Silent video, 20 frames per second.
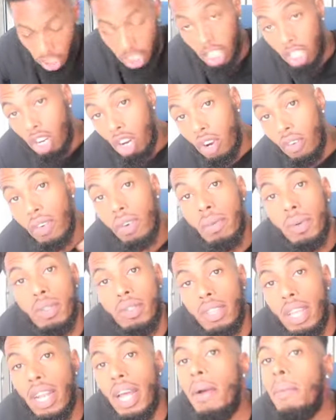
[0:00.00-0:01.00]
she a girlfriend when
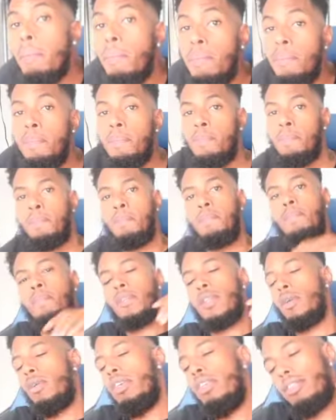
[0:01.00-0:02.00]
you say that.
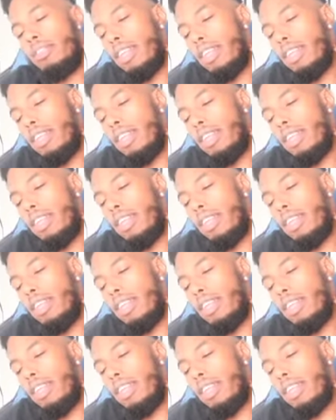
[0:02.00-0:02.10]
When